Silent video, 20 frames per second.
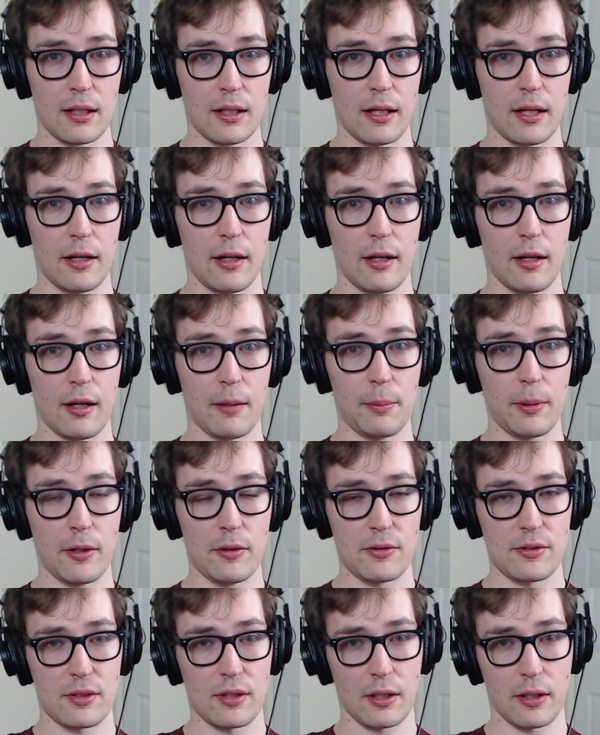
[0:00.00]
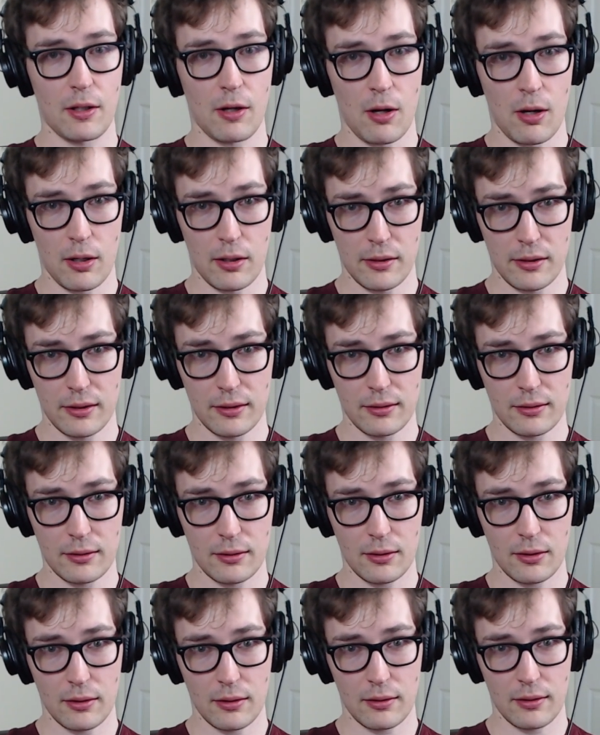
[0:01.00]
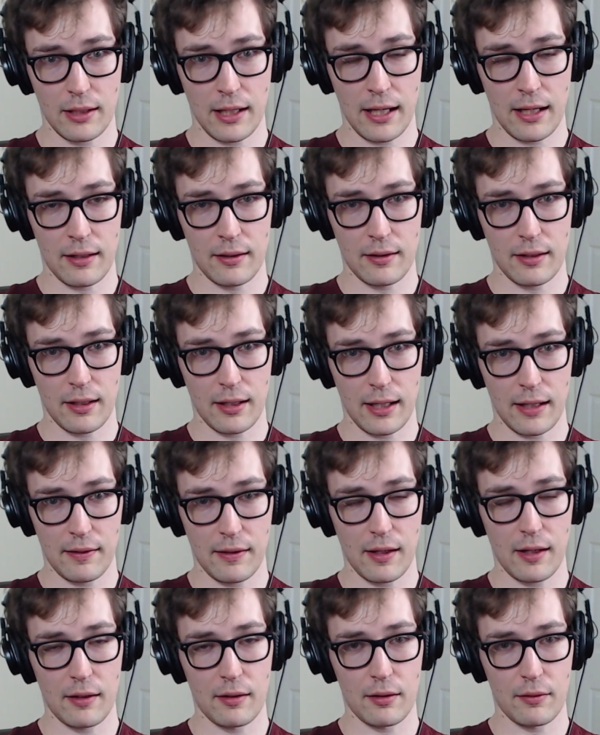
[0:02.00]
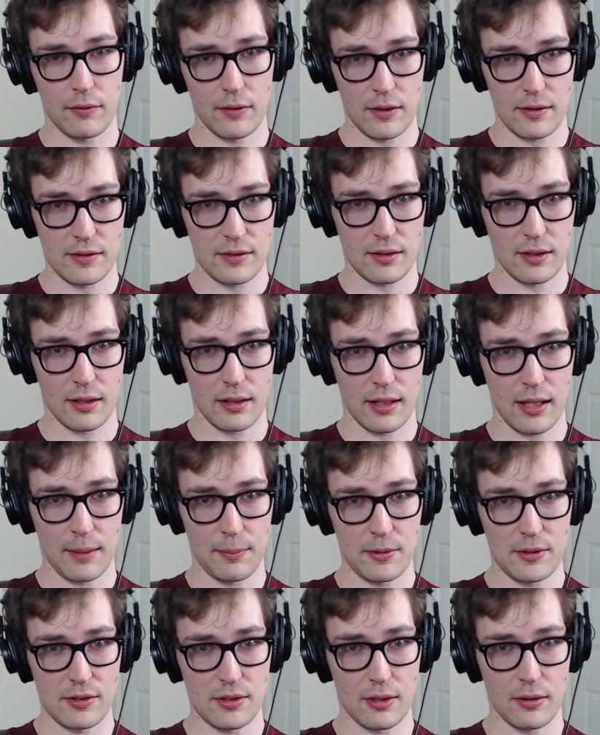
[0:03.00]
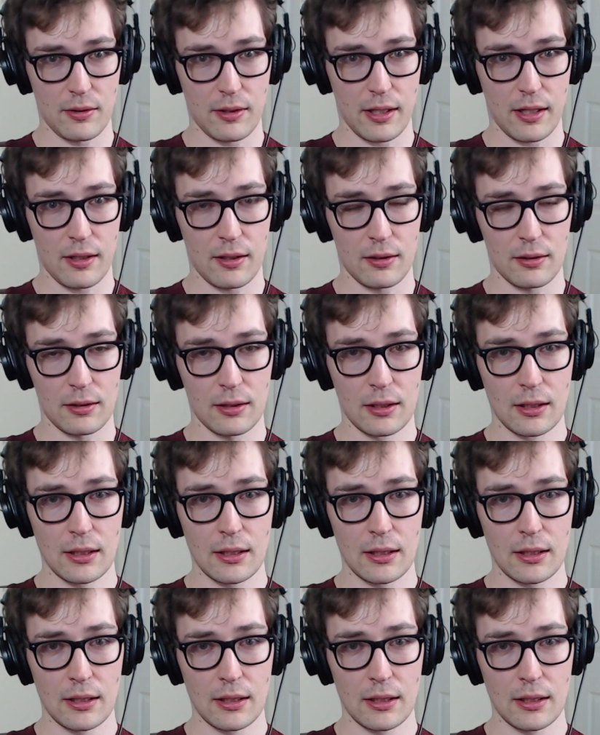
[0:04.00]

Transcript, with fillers: I'll post a card, and at the end of this episode, I'll